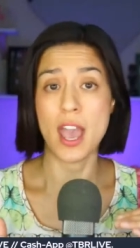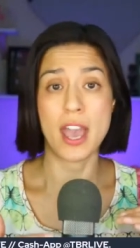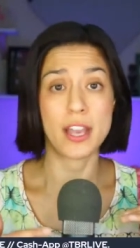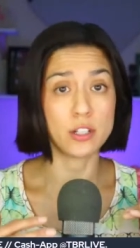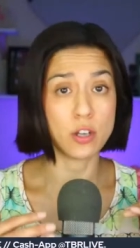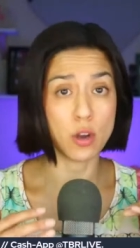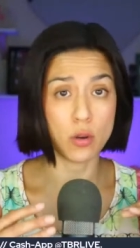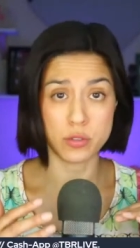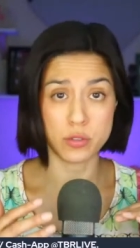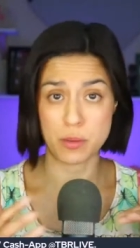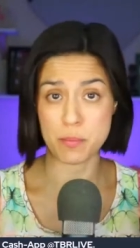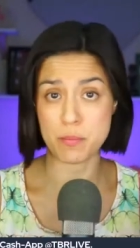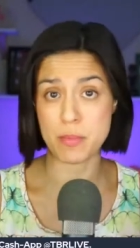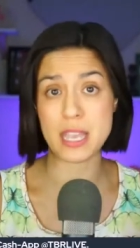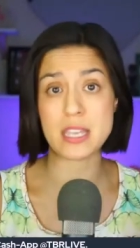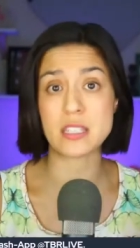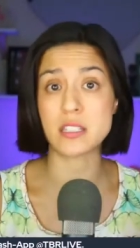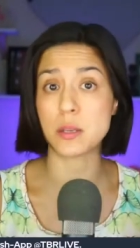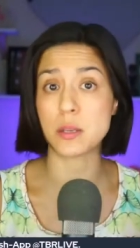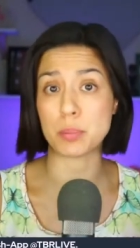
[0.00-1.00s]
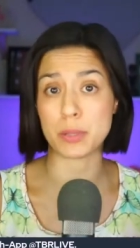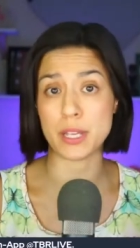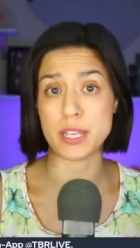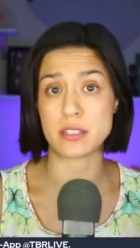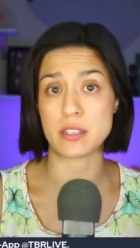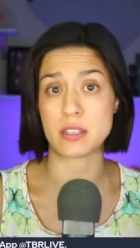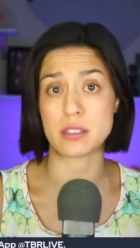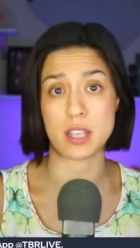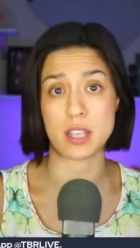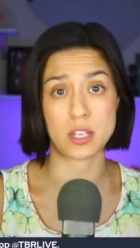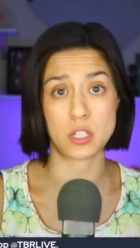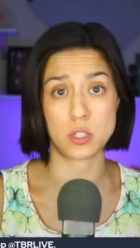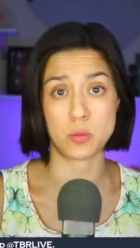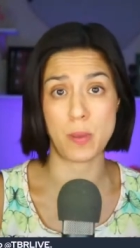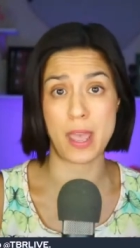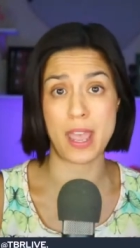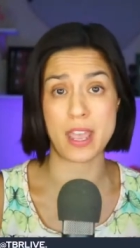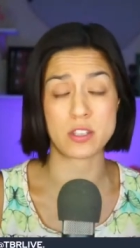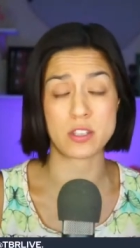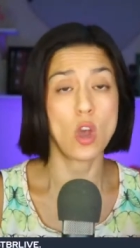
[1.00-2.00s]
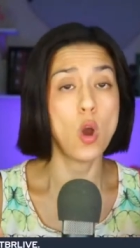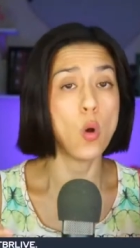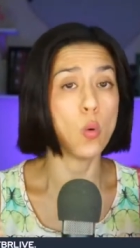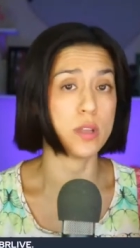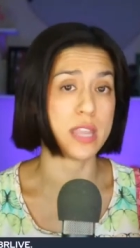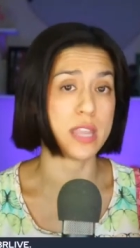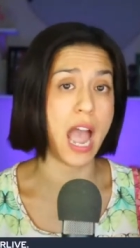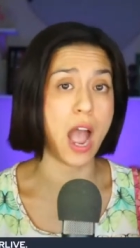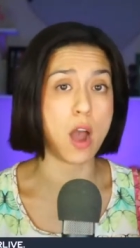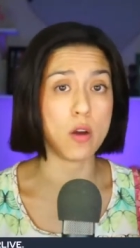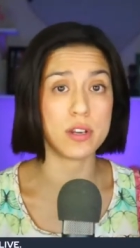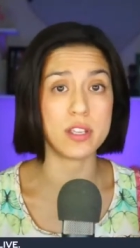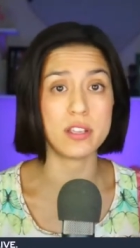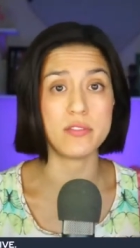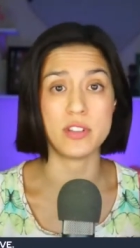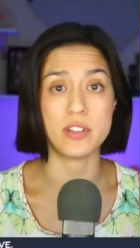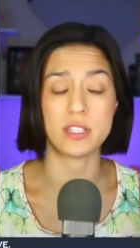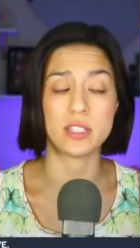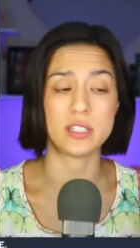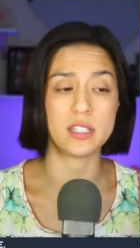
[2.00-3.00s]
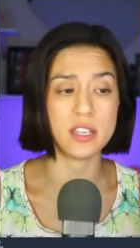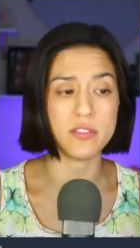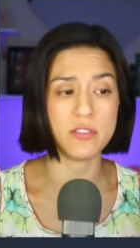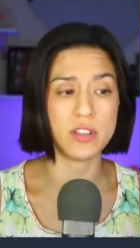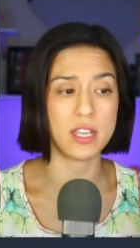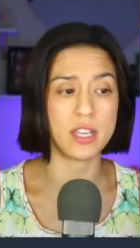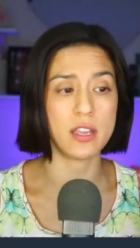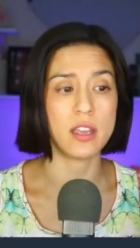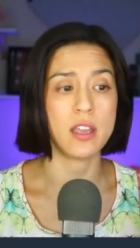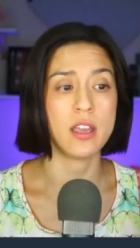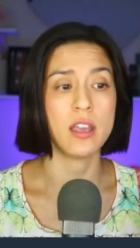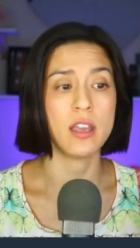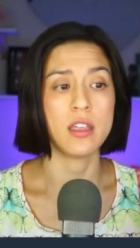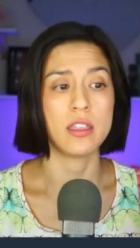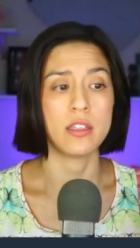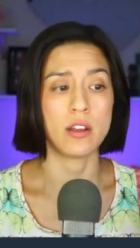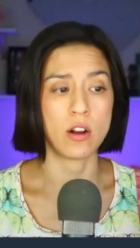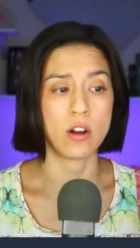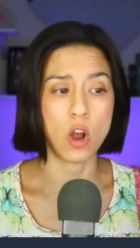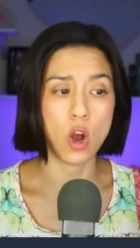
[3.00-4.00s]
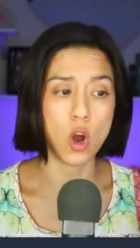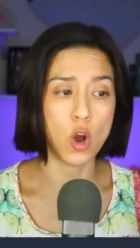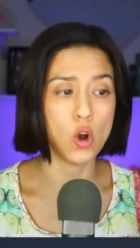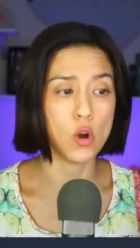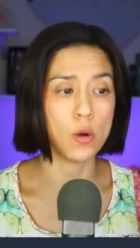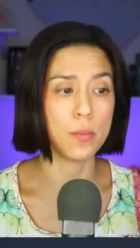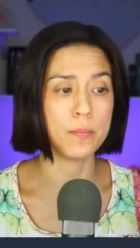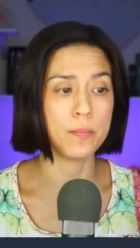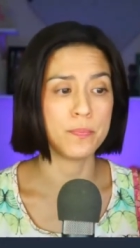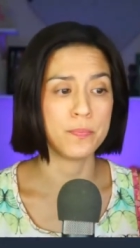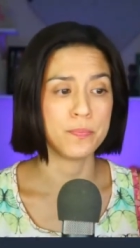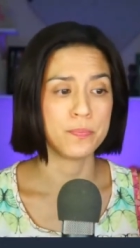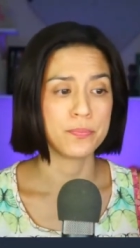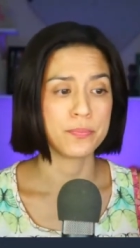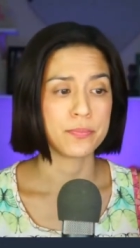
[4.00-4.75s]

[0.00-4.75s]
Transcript: and goes amazing places like space without even leaving their home